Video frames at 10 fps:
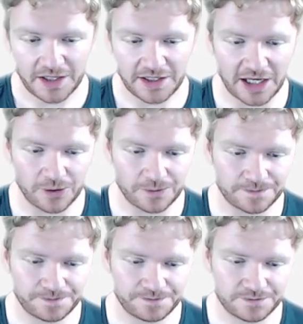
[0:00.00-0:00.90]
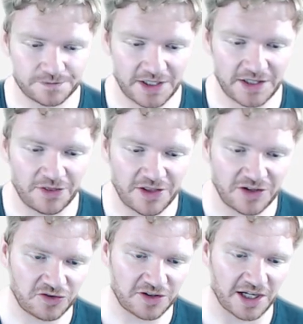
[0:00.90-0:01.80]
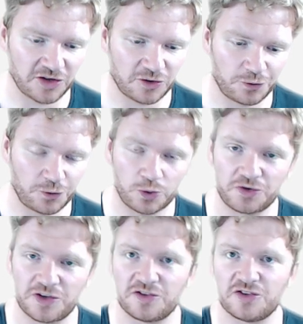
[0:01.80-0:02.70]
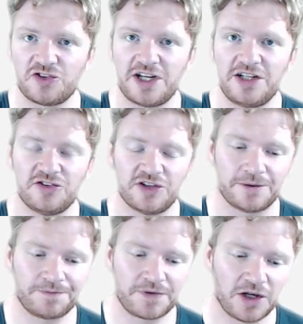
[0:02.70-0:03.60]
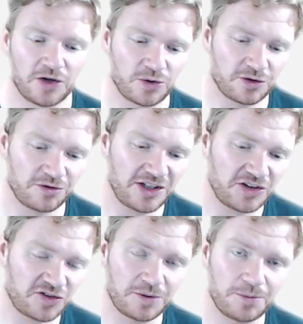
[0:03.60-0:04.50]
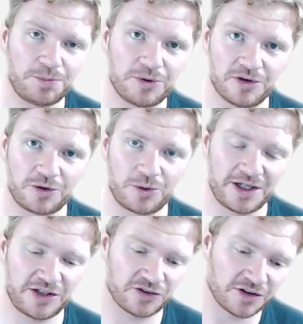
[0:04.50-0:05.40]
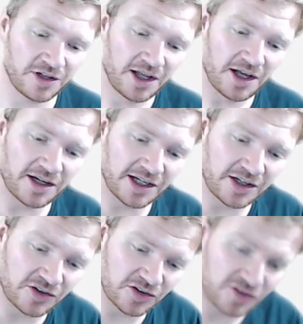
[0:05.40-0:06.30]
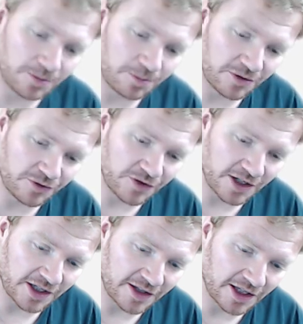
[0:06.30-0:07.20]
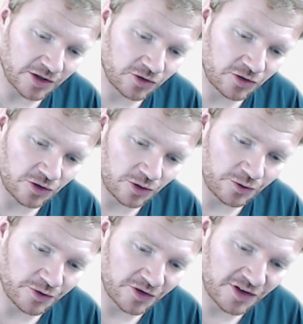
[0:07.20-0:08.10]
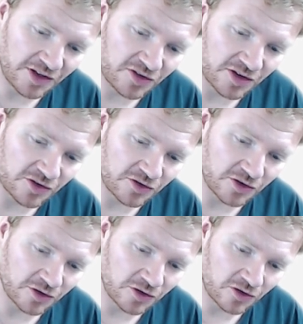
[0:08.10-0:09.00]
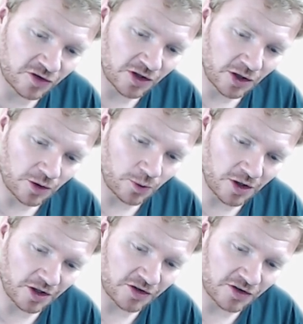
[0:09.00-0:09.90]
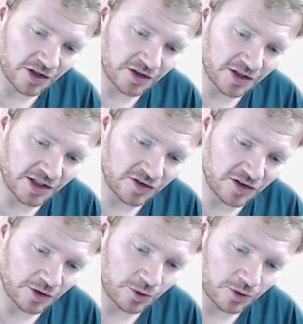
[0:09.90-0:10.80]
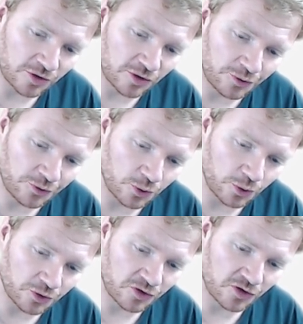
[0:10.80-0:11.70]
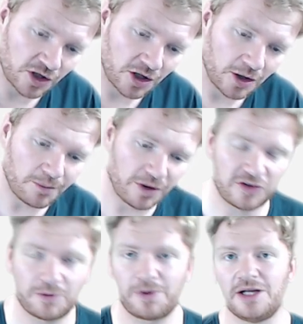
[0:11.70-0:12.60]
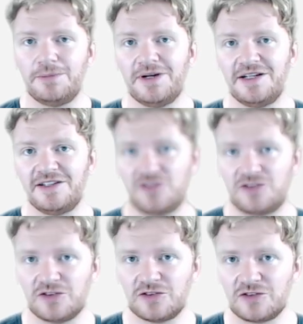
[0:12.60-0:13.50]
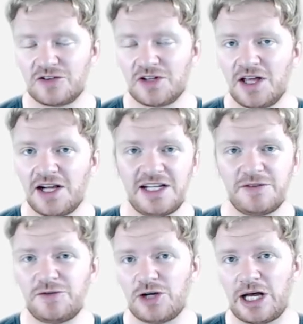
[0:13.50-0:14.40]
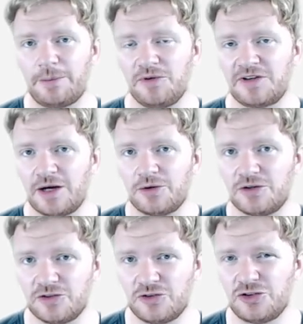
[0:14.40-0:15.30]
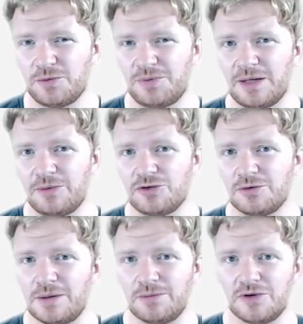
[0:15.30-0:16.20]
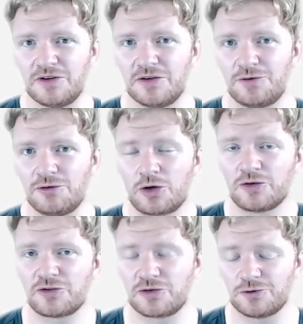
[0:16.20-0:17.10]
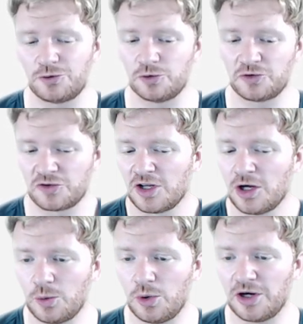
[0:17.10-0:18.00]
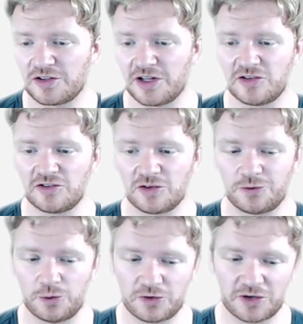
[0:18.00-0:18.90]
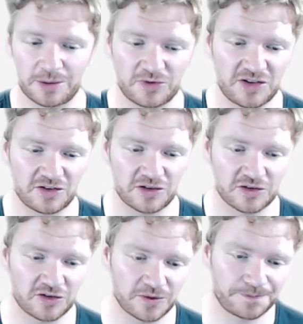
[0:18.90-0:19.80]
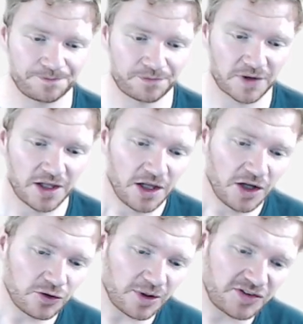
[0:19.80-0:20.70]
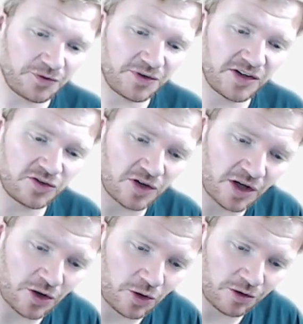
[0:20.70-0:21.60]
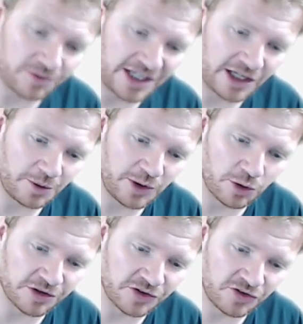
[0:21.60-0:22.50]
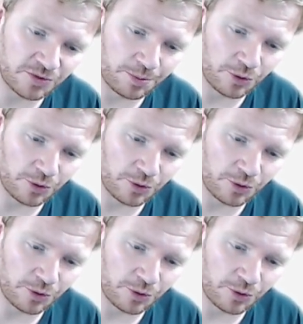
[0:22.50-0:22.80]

Now, in this case, force isn't changing. So it's a really simple equation, and I can just simplify that to, for this instance, work done is equal to force multiplied by distance. And even if you're not happy with calculus, you should be able to remember that for a constant force, work done is just force times distance. So I said for this uh, or yellowy-orange